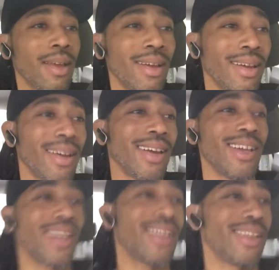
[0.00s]

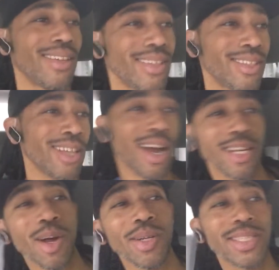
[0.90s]
Do y'all
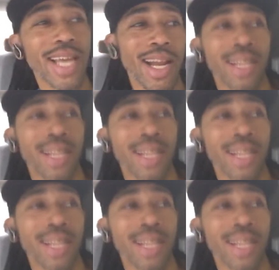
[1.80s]
notice that